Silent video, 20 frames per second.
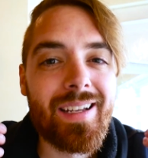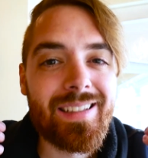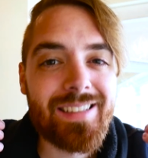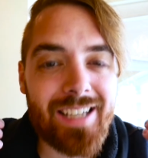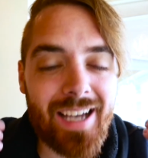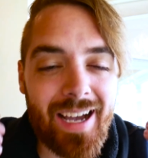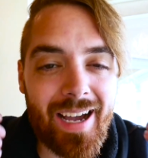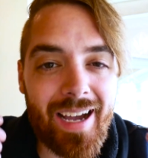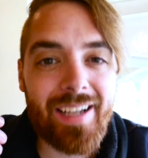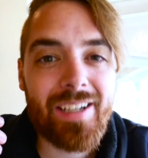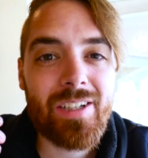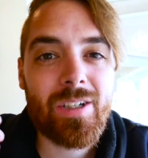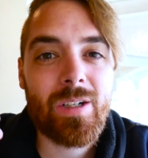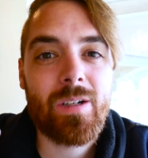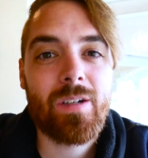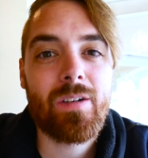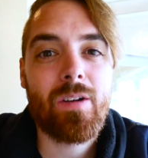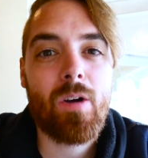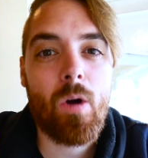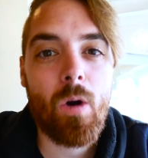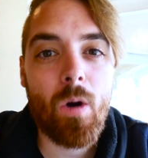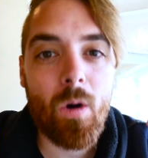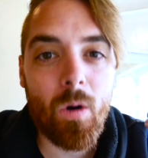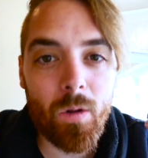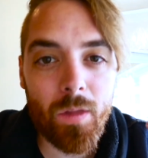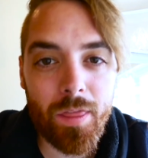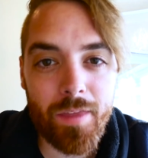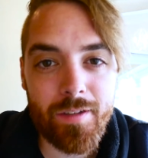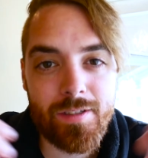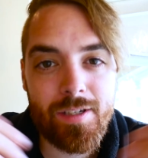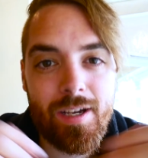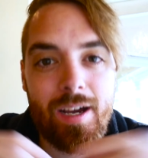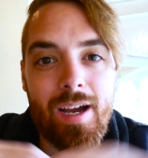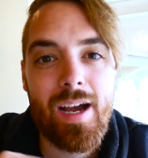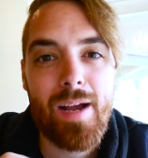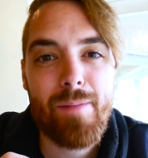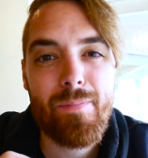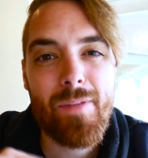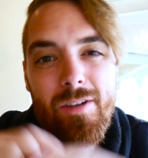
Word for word: tired all the time.